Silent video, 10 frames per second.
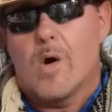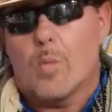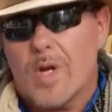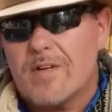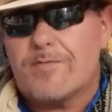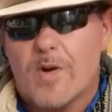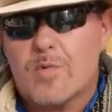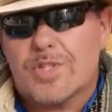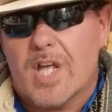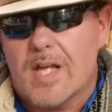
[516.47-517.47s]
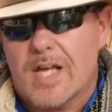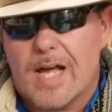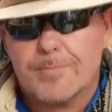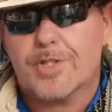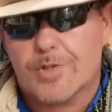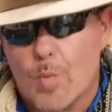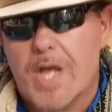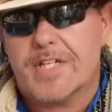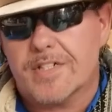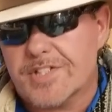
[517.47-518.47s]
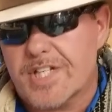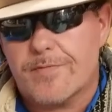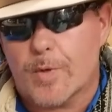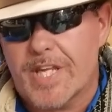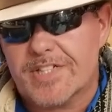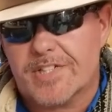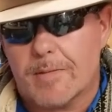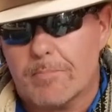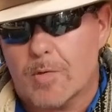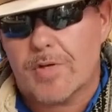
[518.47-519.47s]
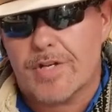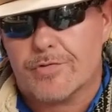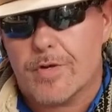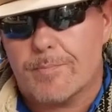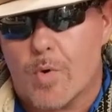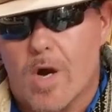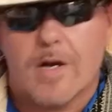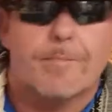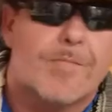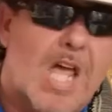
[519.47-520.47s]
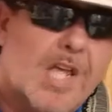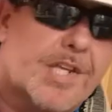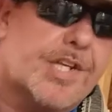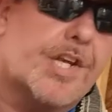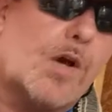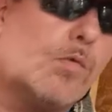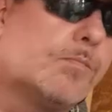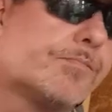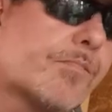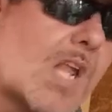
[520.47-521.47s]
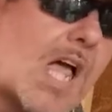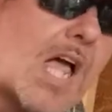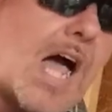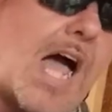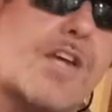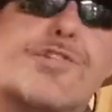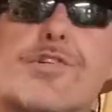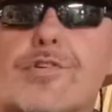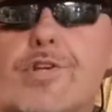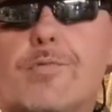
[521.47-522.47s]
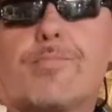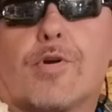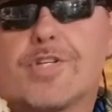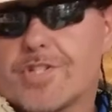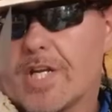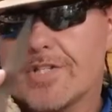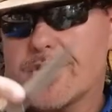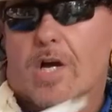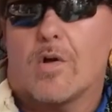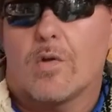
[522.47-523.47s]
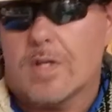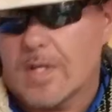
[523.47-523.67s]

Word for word: Well, folks, I'm just waiting to see if we get something on that tripwire. You know, I sure do appreciate y'all